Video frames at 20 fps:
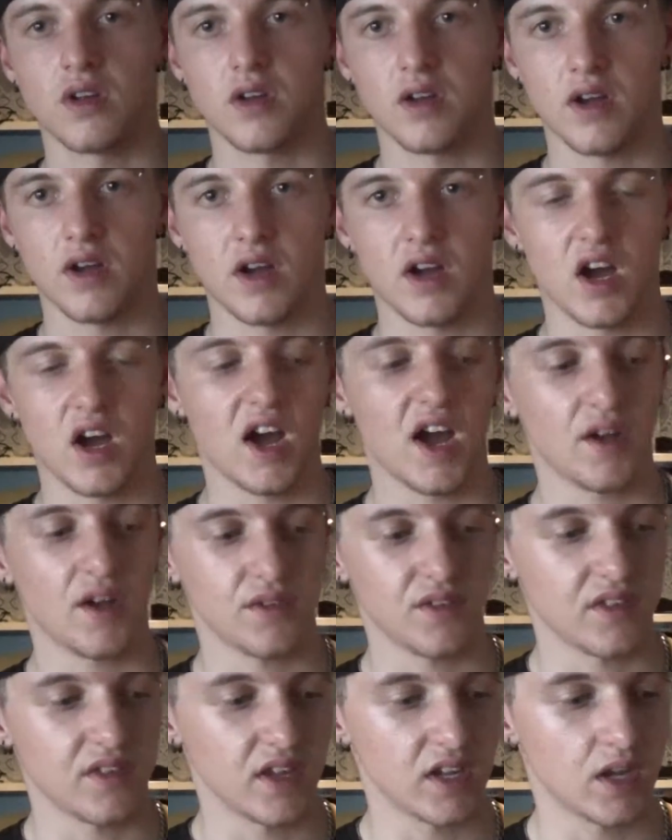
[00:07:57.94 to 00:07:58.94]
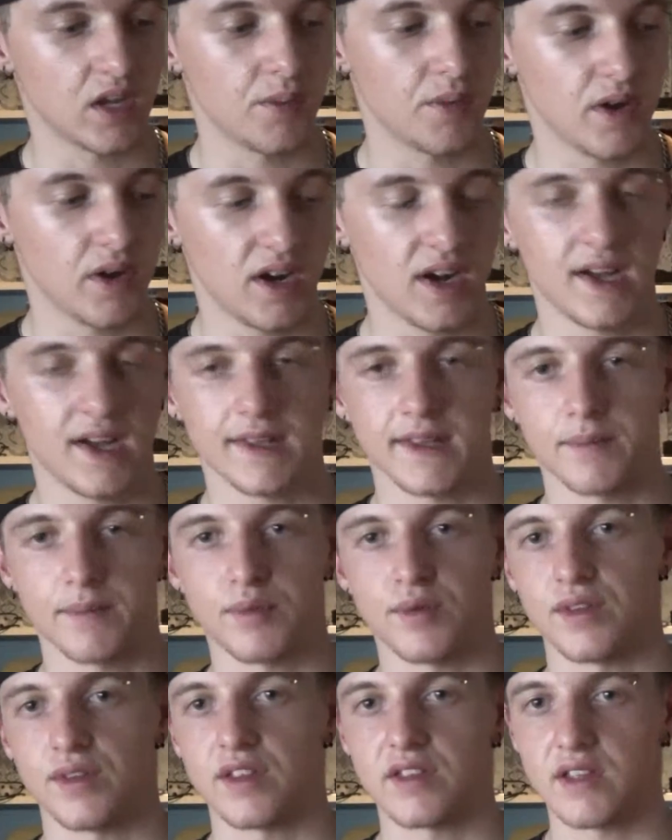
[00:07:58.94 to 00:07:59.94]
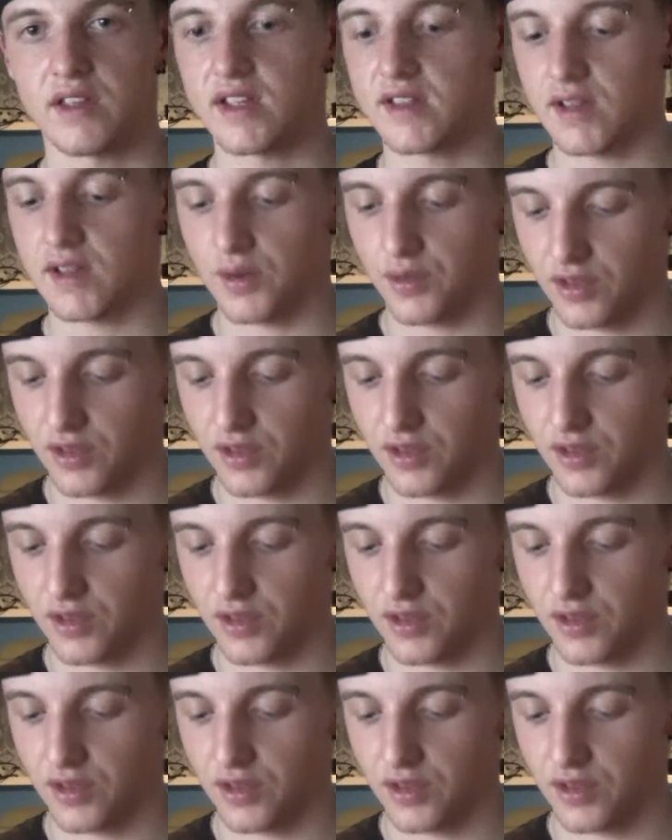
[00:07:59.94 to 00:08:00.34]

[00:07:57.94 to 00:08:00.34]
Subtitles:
how to take it apart, how to put the details